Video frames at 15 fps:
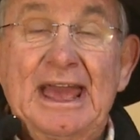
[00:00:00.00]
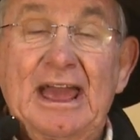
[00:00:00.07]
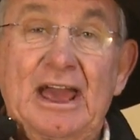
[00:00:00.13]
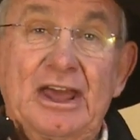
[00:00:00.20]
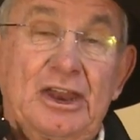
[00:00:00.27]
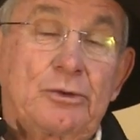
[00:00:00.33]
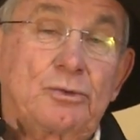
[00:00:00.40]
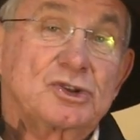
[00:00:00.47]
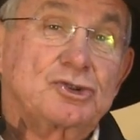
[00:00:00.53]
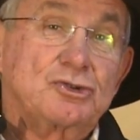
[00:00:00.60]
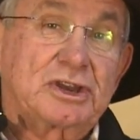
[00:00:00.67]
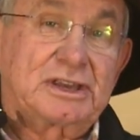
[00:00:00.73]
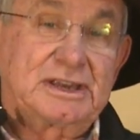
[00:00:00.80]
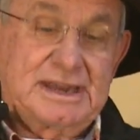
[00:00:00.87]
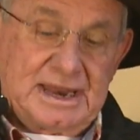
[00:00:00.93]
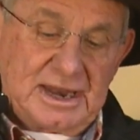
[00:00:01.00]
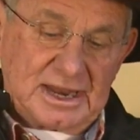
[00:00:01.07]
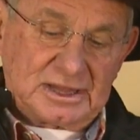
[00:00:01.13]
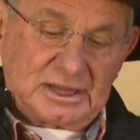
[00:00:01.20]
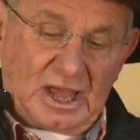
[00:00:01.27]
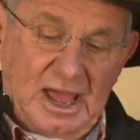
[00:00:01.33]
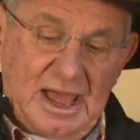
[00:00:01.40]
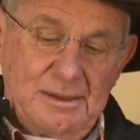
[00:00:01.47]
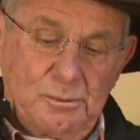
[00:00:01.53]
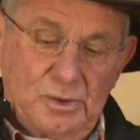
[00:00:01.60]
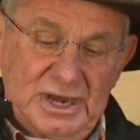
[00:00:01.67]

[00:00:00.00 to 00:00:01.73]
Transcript: and it was written at a time